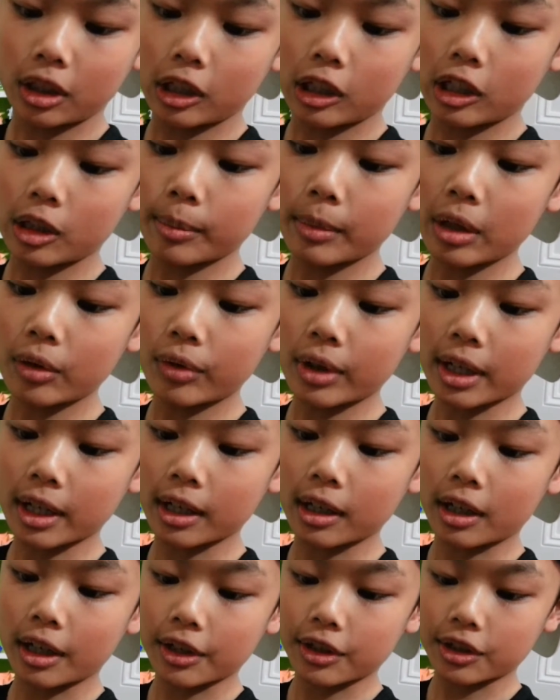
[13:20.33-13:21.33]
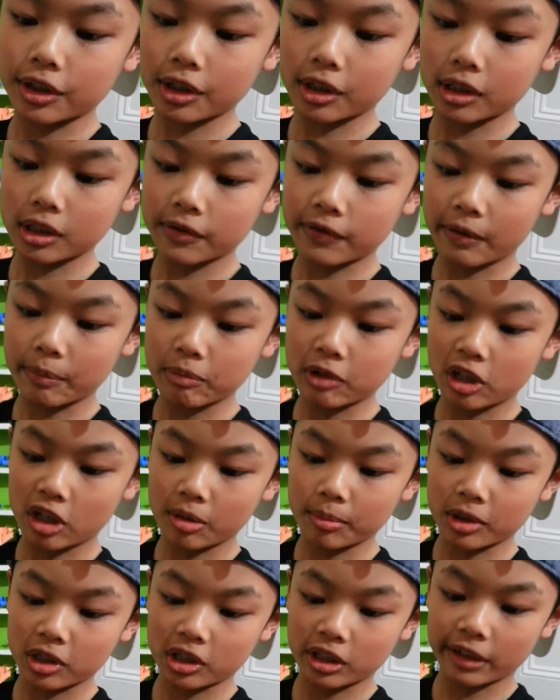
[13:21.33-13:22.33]
you may recognize this from
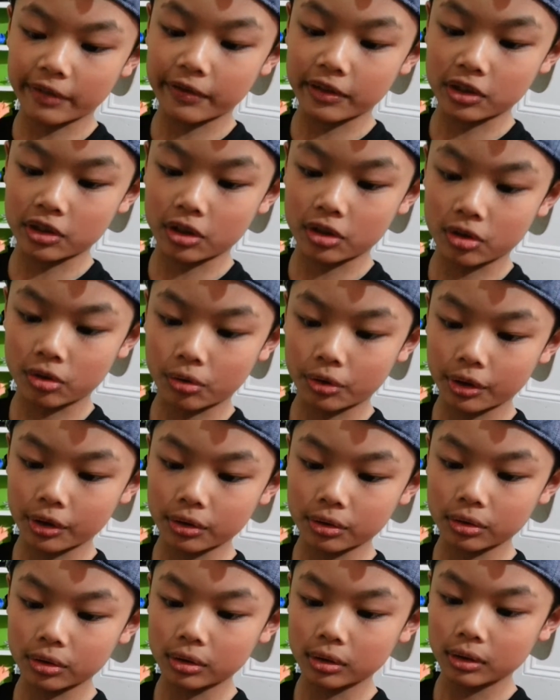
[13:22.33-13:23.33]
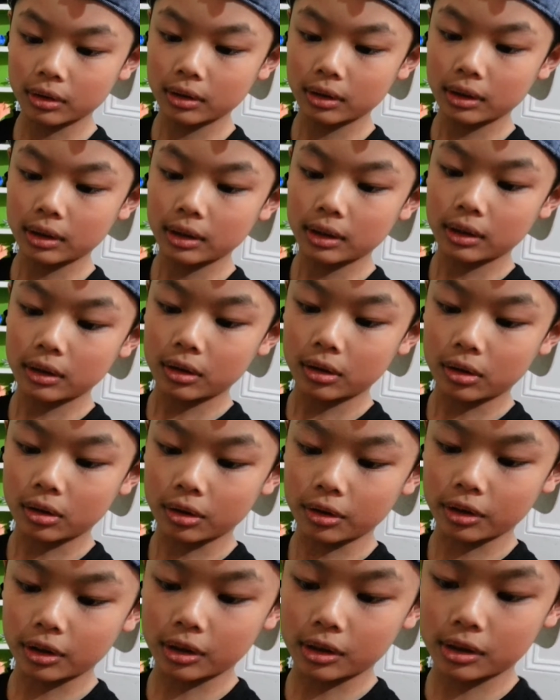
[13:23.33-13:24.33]
Jeremy Schaefer's tutorial
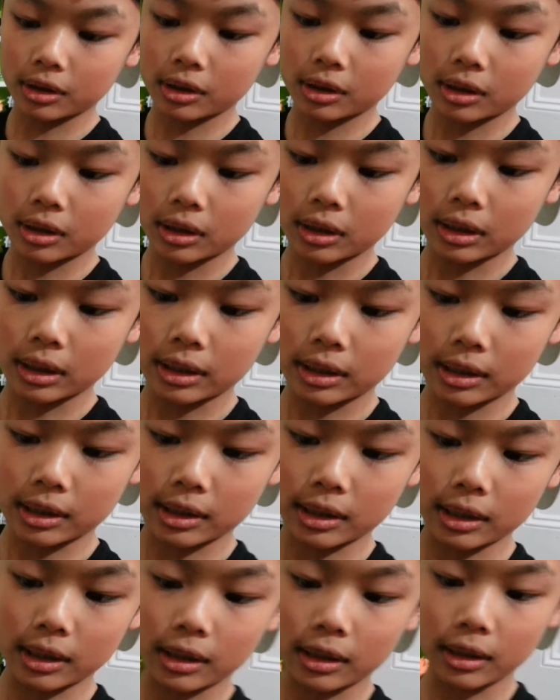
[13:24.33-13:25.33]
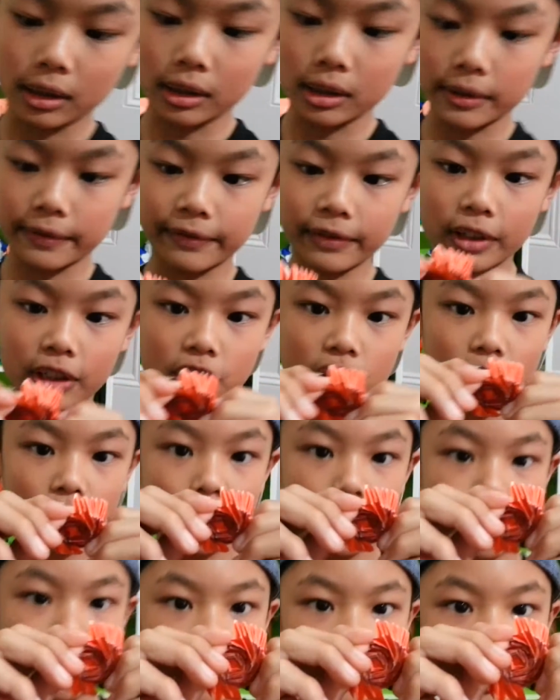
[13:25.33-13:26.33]
on this. As you can see, it's a flasher,
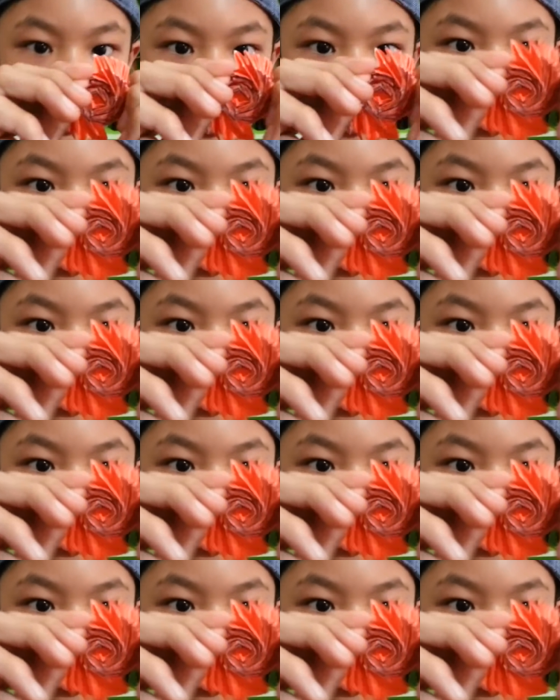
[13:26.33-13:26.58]
and when you